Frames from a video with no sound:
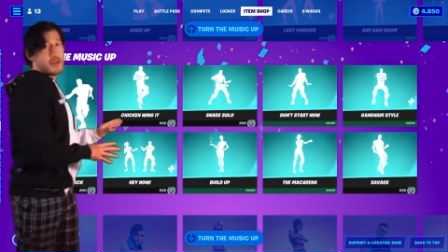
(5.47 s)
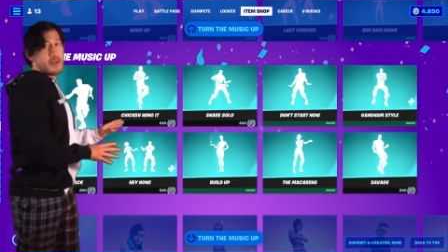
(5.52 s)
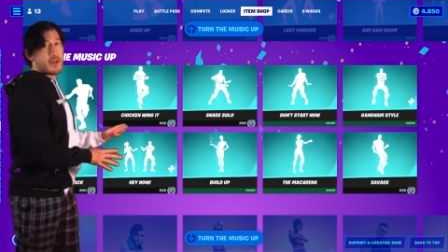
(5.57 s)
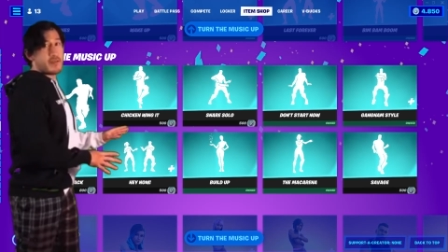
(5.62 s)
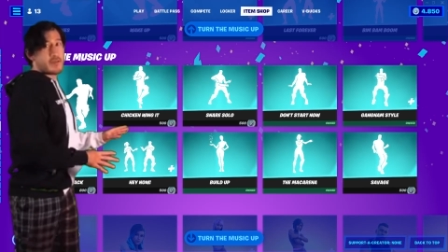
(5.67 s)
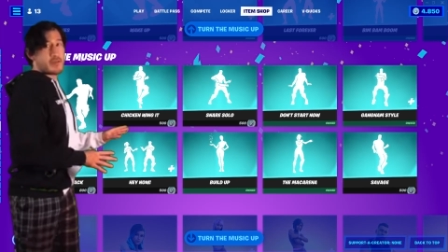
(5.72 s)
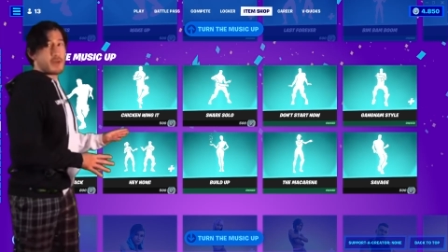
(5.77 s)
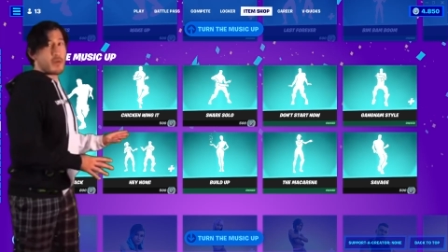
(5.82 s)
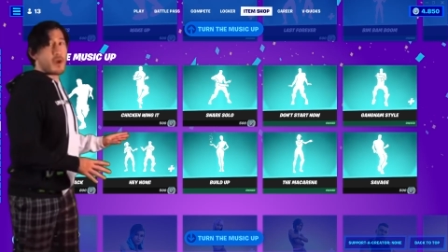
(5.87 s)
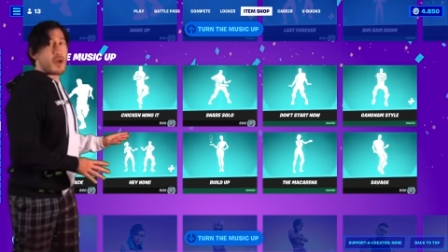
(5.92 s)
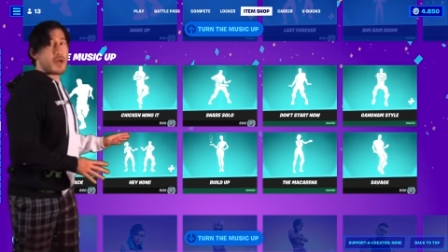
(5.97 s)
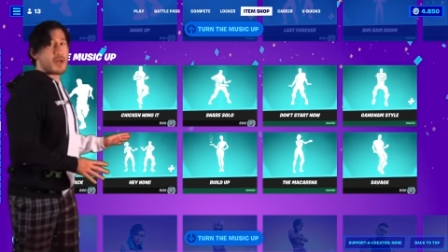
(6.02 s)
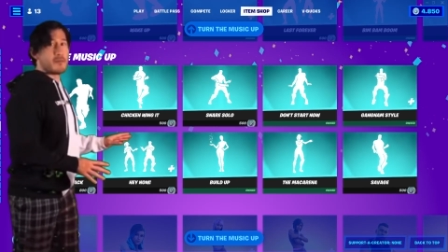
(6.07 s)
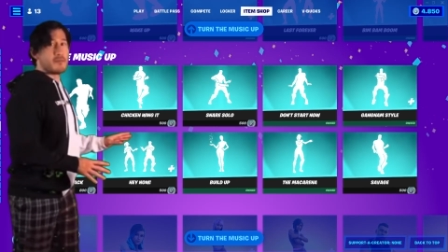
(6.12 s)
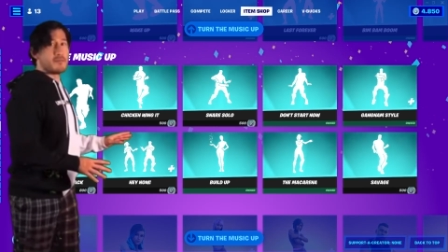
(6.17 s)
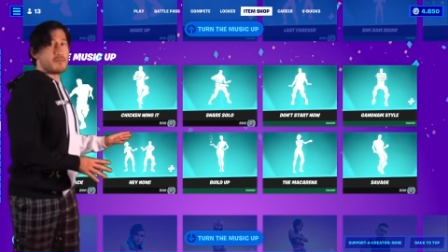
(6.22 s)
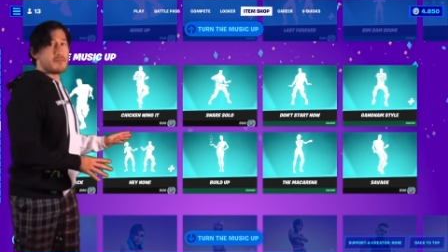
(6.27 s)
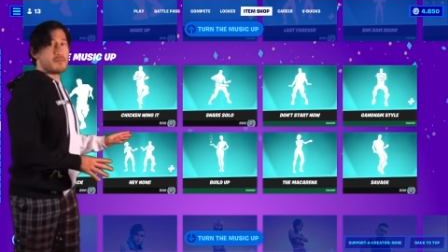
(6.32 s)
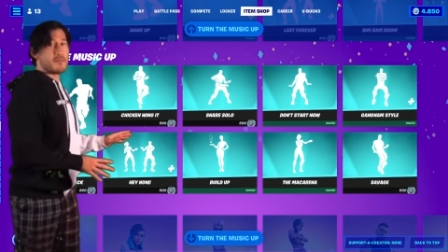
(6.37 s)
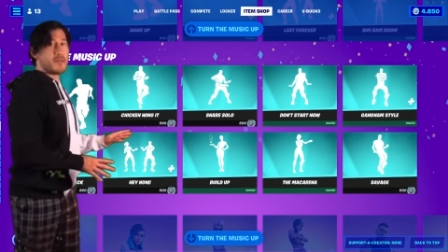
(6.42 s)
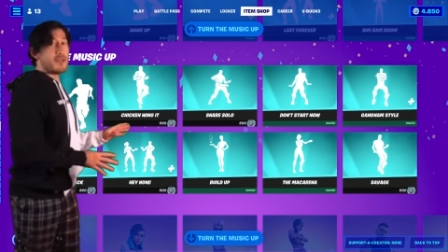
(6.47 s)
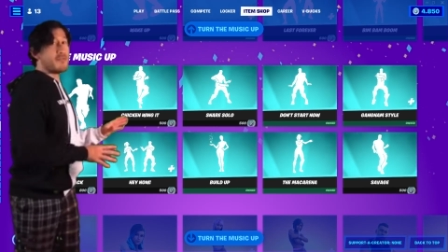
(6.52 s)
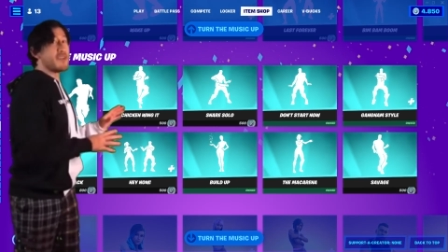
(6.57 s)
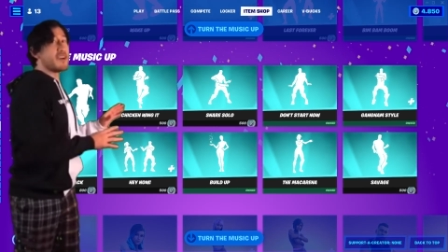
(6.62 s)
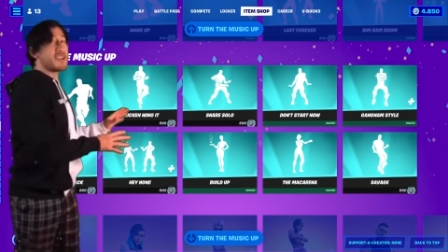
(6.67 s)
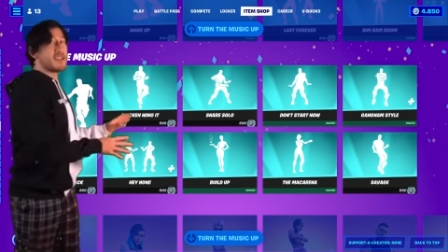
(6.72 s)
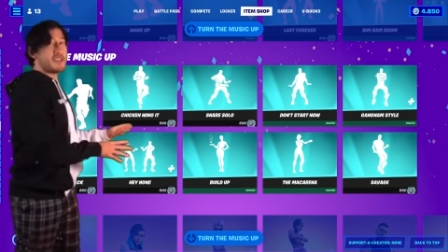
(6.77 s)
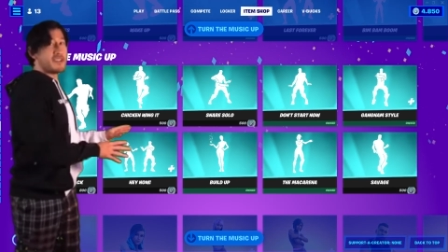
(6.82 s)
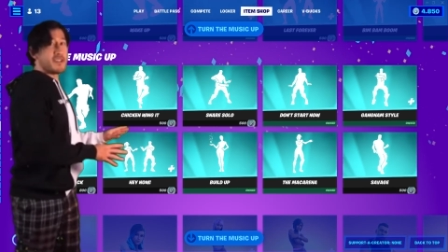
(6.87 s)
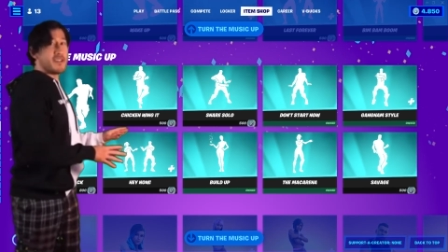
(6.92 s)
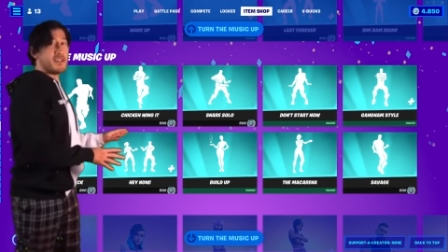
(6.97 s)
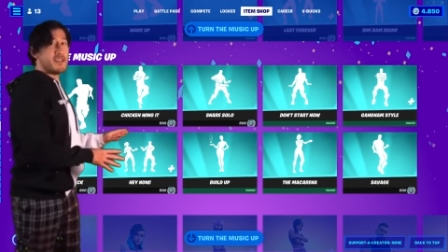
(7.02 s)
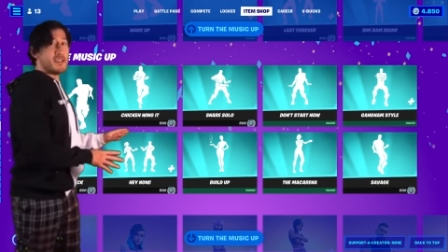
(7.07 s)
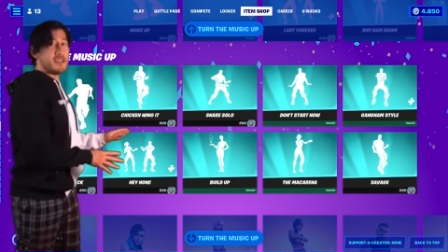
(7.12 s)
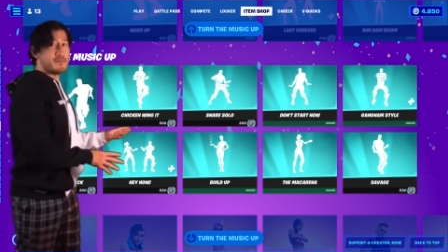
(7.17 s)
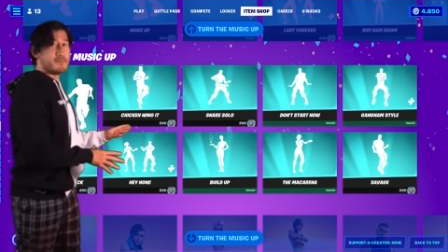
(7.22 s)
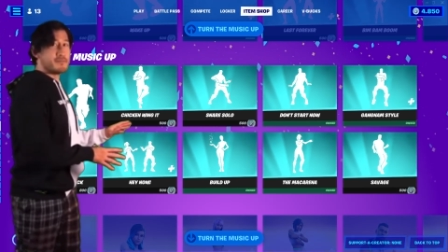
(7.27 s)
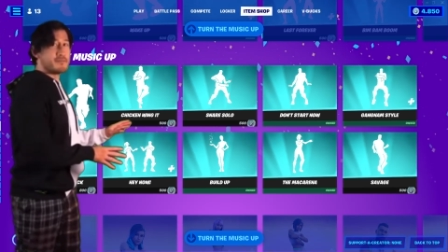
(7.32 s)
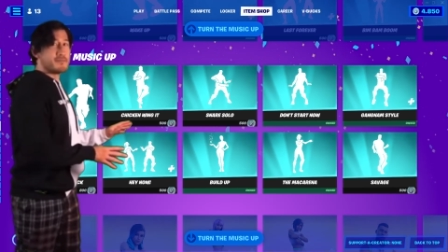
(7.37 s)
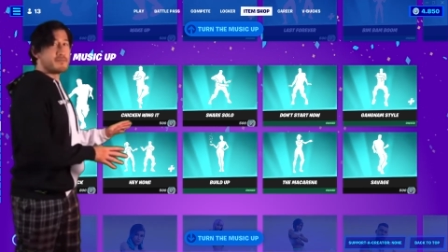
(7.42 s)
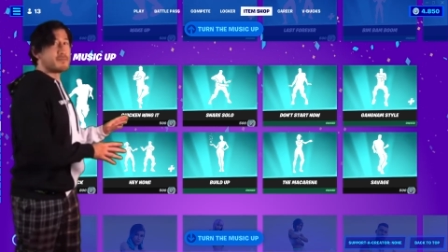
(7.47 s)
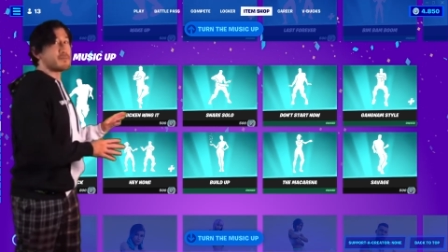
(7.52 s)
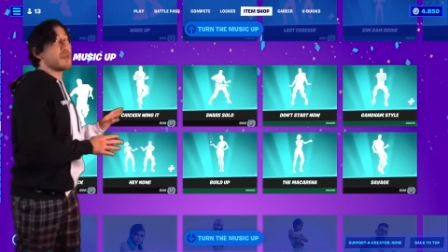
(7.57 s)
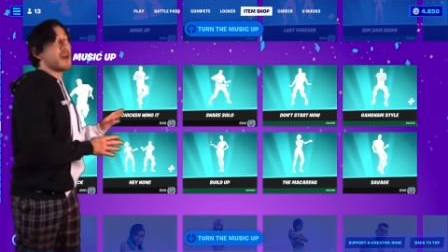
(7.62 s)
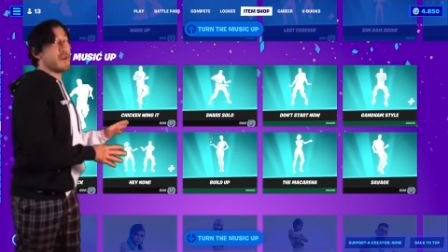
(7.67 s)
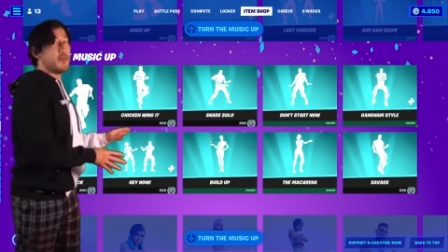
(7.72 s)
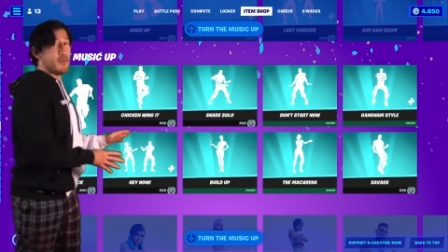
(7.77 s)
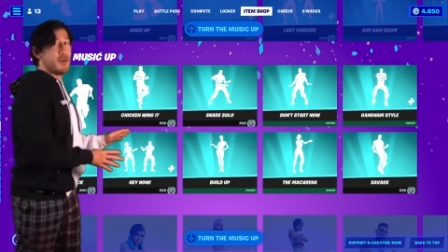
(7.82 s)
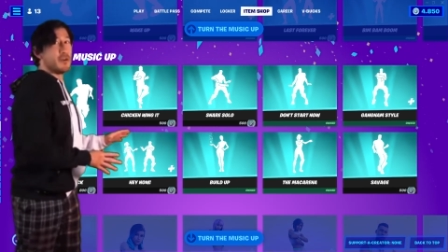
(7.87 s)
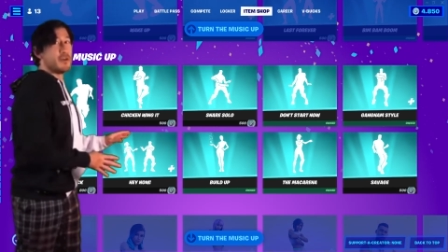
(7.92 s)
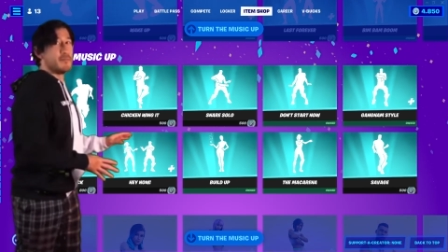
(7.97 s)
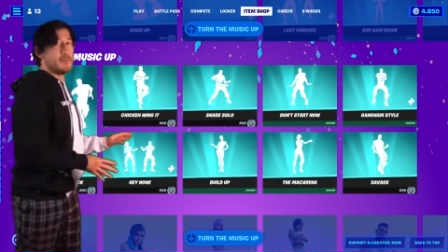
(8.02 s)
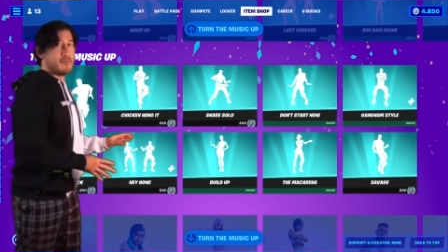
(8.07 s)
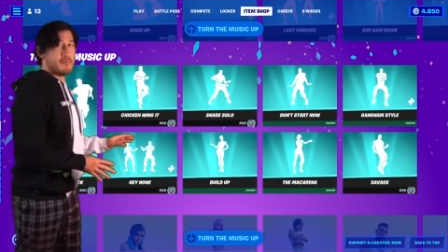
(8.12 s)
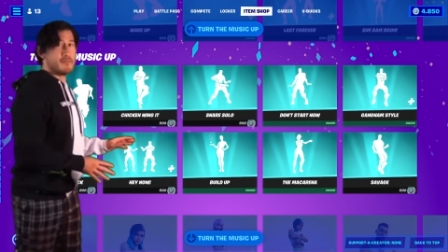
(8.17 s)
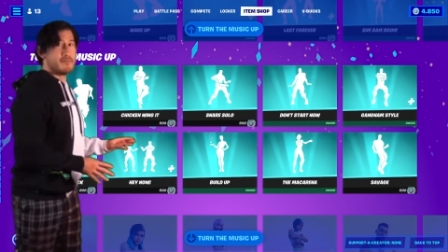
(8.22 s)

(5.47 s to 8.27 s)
in every way. If I could kill it, I would.